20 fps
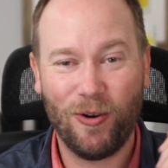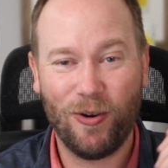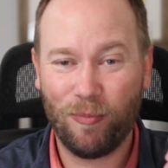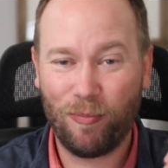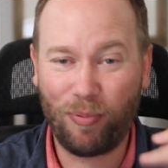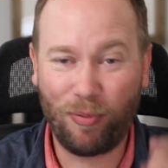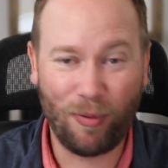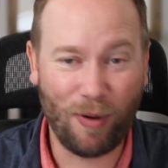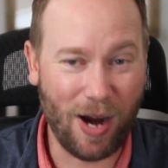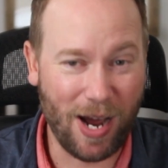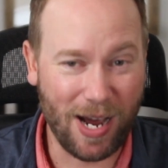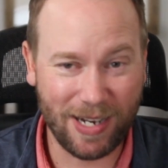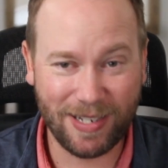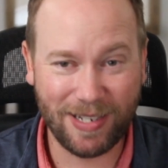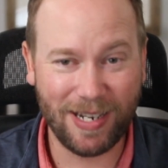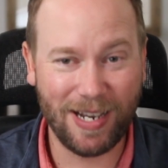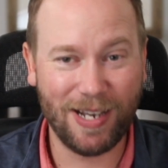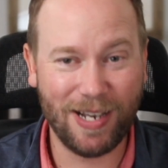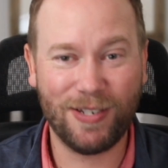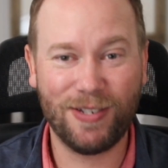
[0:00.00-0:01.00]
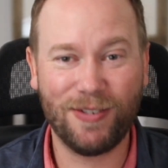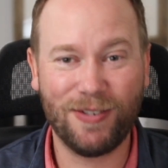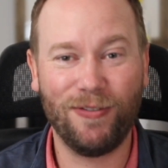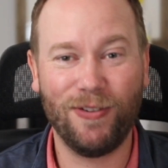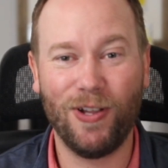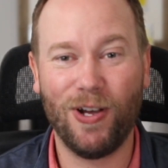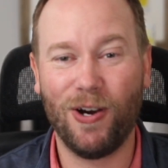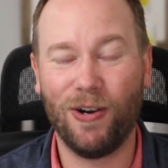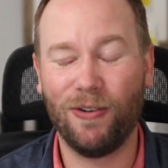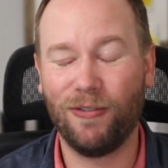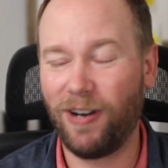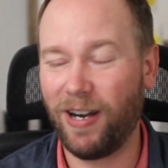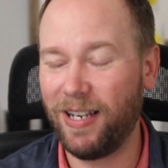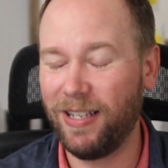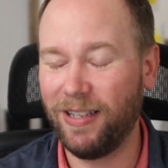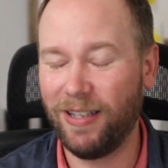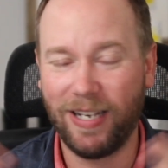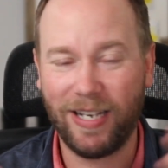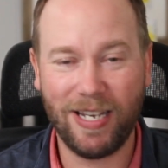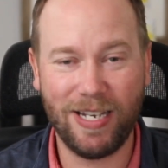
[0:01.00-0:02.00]
process flow,
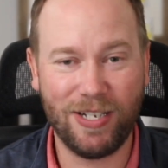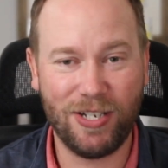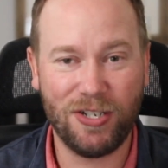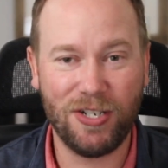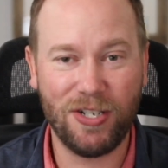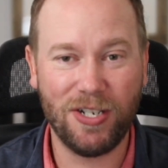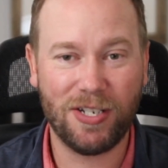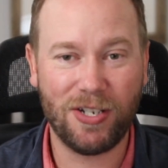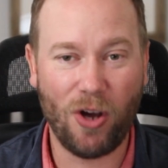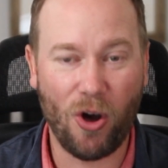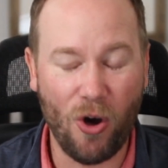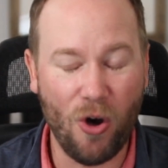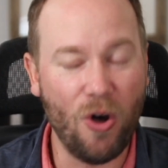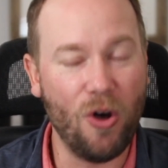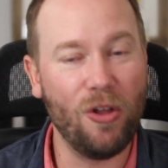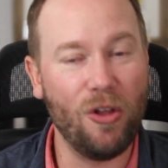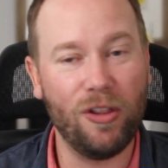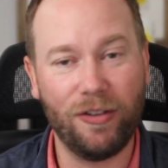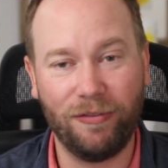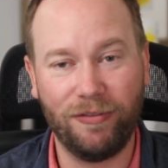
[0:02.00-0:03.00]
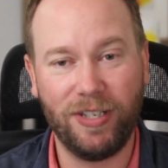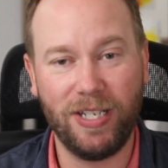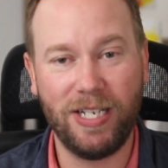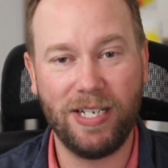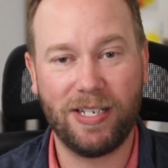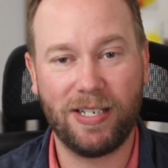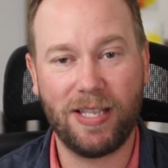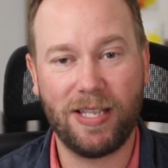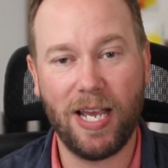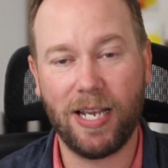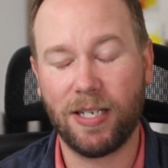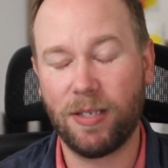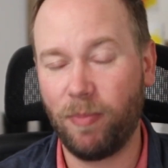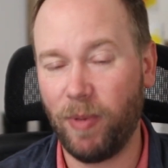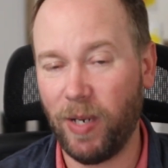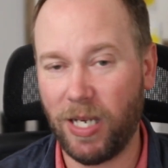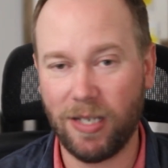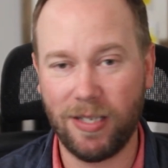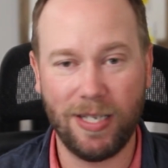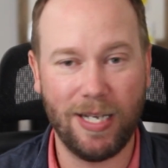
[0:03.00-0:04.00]
right? Like it's just all of these things
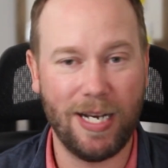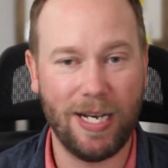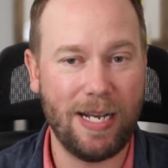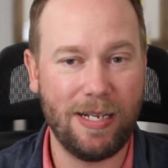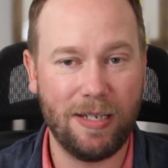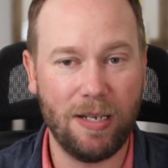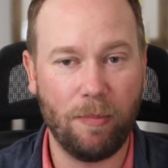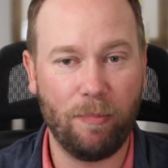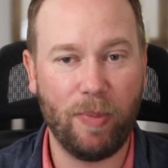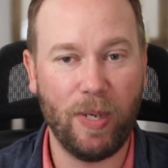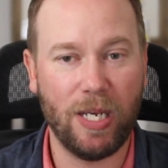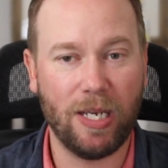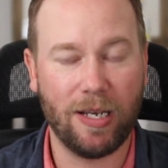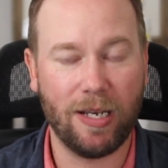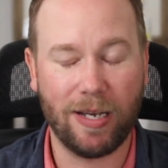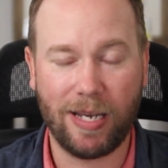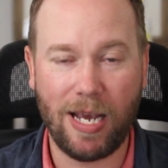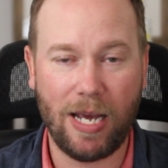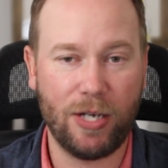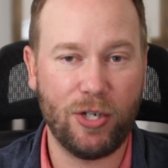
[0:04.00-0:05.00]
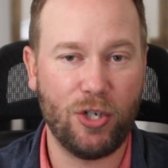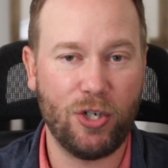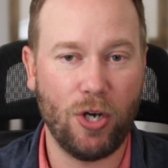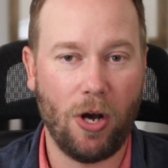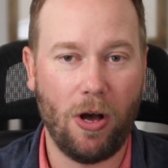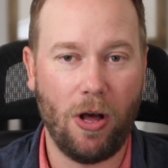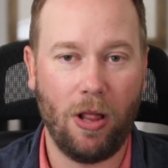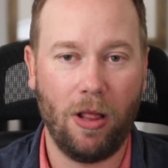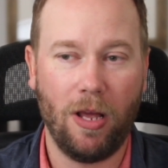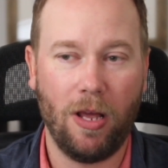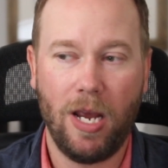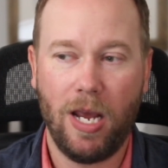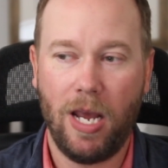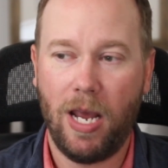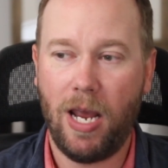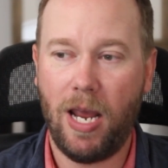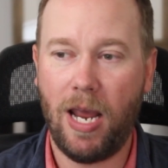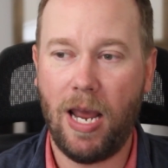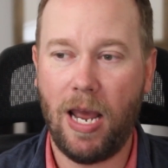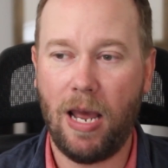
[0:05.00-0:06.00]
because it ends up being a catch-all.
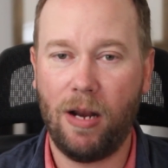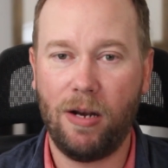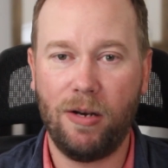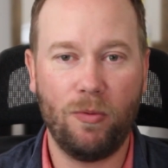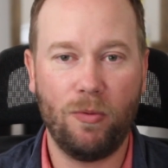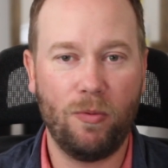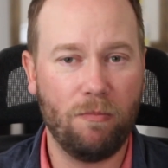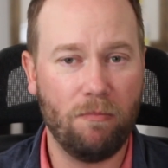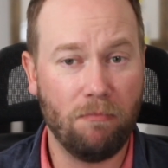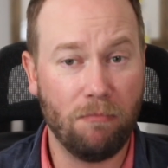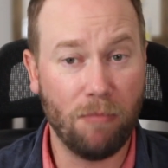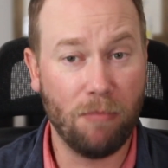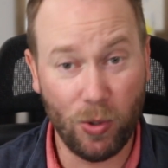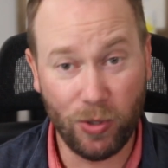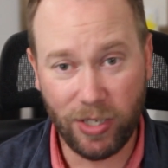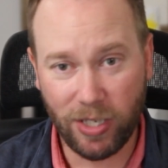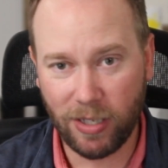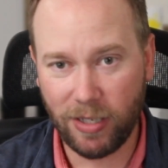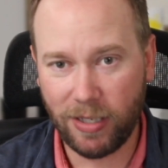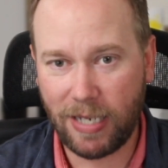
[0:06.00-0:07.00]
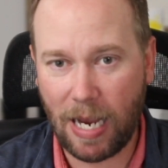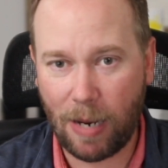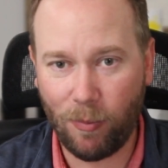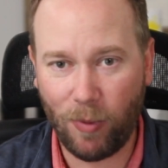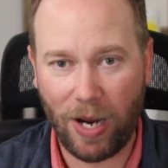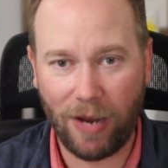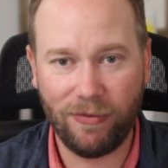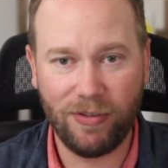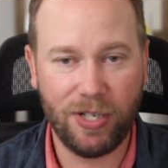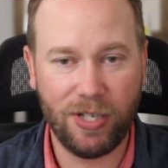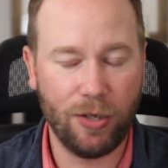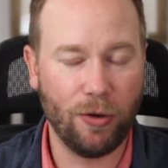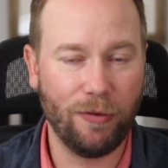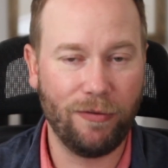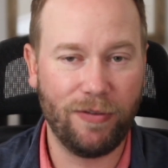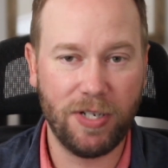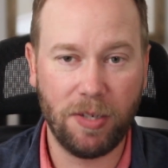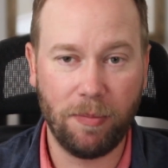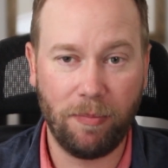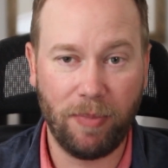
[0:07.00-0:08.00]
And most of the time we have zero
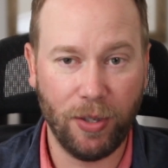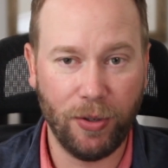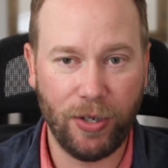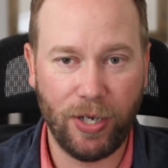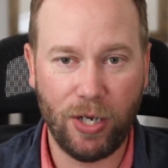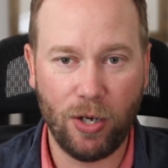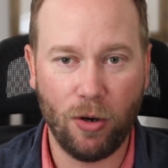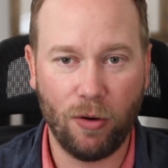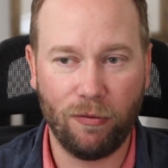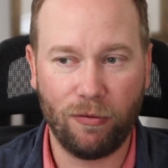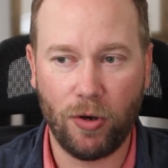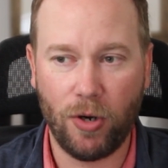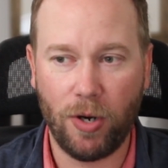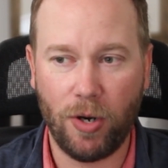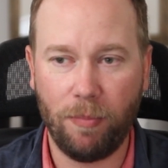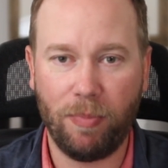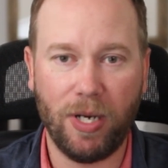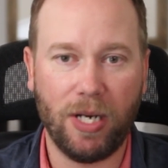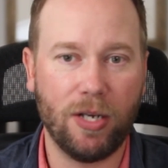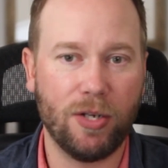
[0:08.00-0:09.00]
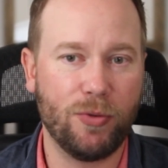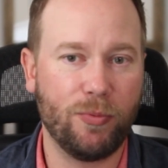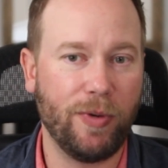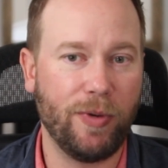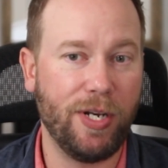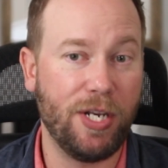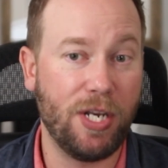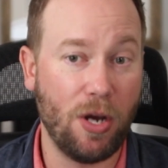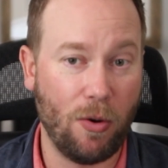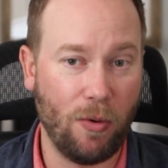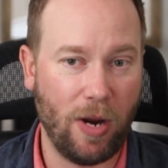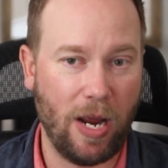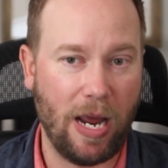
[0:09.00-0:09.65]
visibility over it because we don't